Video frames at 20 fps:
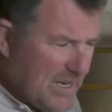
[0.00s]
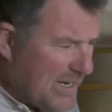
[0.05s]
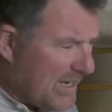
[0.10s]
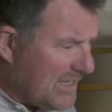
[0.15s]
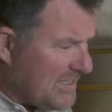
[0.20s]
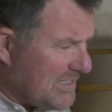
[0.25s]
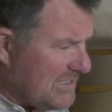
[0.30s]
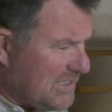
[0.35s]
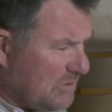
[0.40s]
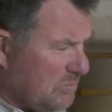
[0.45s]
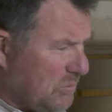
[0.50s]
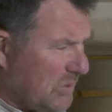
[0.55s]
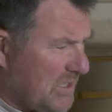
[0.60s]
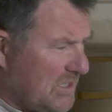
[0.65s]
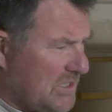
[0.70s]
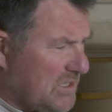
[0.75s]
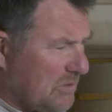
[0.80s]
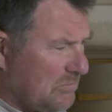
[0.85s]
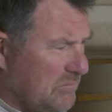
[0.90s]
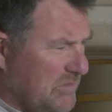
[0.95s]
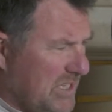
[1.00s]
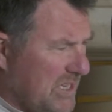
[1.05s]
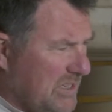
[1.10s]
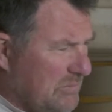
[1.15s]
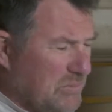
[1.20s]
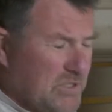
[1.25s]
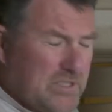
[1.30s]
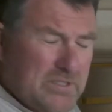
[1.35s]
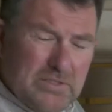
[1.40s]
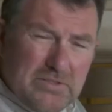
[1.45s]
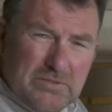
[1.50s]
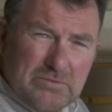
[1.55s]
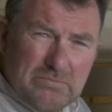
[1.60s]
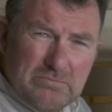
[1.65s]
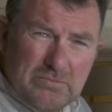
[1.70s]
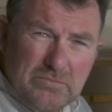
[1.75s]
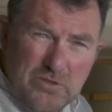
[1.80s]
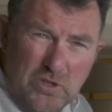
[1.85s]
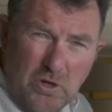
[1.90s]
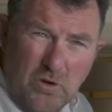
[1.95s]
And this is what I sometimes
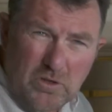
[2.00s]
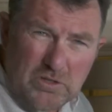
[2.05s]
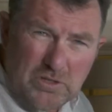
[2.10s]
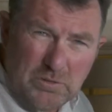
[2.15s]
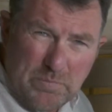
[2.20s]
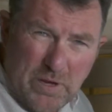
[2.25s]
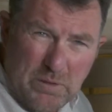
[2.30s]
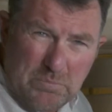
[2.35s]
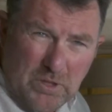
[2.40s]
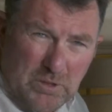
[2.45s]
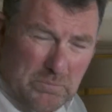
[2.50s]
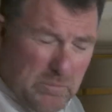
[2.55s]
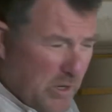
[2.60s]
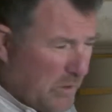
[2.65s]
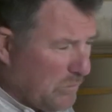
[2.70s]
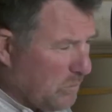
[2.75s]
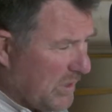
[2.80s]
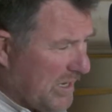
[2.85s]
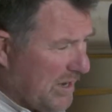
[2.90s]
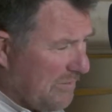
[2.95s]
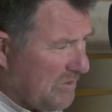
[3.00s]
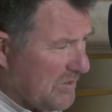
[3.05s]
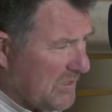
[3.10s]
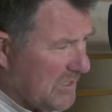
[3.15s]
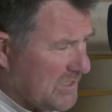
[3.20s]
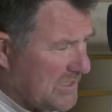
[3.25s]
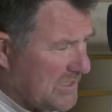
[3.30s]
talk to people about whenever they're